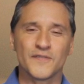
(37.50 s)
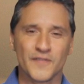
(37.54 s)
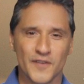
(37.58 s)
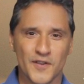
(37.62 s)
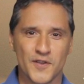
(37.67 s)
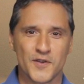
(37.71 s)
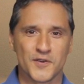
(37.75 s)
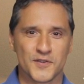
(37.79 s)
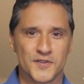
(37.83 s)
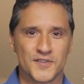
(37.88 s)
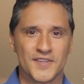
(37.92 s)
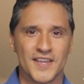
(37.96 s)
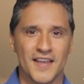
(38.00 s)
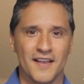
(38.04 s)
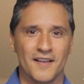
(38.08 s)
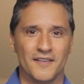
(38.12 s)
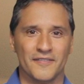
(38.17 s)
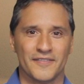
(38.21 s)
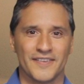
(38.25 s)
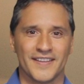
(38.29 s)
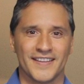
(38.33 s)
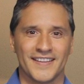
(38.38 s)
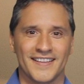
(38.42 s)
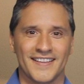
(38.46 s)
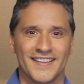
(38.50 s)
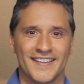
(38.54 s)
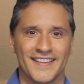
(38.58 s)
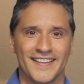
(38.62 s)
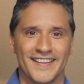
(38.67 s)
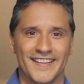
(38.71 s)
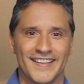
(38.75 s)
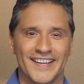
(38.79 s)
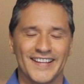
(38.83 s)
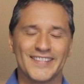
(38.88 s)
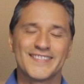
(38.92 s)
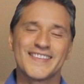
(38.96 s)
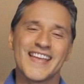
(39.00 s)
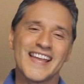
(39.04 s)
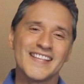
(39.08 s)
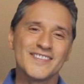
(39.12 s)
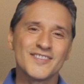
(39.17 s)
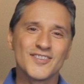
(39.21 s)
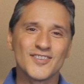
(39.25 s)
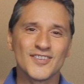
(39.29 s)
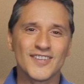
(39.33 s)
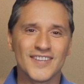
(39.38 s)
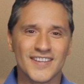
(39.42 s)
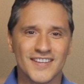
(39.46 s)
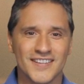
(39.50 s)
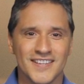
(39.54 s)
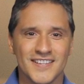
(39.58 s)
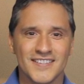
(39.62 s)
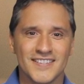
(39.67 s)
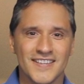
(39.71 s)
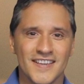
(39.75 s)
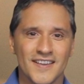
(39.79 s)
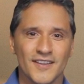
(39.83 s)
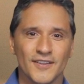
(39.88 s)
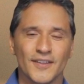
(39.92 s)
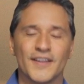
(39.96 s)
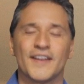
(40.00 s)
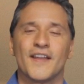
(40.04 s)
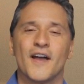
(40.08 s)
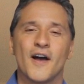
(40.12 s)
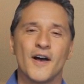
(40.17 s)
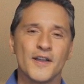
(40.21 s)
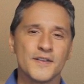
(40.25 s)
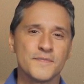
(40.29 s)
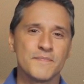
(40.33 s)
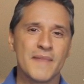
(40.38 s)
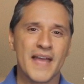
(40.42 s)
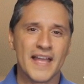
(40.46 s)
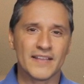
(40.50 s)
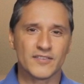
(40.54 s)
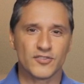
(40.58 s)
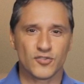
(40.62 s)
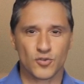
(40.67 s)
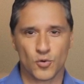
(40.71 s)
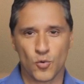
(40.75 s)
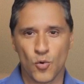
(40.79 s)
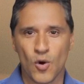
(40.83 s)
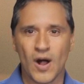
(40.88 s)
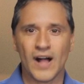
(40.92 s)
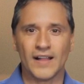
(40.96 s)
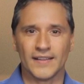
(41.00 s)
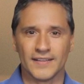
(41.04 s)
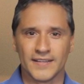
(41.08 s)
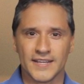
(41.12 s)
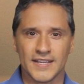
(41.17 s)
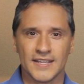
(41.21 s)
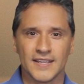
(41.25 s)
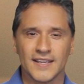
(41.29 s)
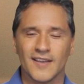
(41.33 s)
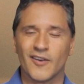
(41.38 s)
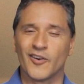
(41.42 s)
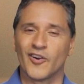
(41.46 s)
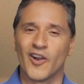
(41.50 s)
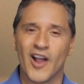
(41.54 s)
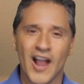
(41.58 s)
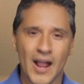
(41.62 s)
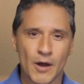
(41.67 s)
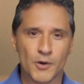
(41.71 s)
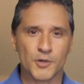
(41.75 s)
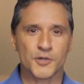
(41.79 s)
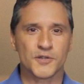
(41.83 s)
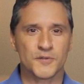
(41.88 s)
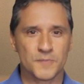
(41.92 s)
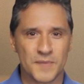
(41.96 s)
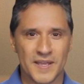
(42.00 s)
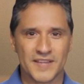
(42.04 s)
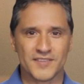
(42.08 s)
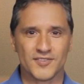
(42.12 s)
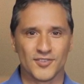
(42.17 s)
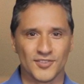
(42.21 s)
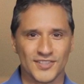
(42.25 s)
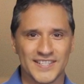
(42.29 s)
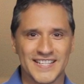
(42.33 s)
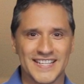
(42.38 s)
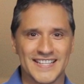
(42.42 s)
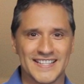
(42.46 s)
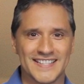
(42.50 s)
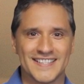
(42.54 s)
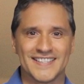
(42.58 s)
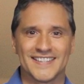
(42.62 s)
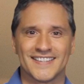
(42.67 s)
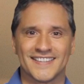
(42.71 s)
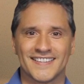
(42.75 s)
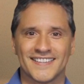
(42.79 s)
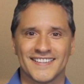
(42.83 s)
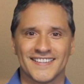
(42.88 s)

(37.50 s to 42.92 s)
for yourself. Attention to detail and unmatched quality are our specialties.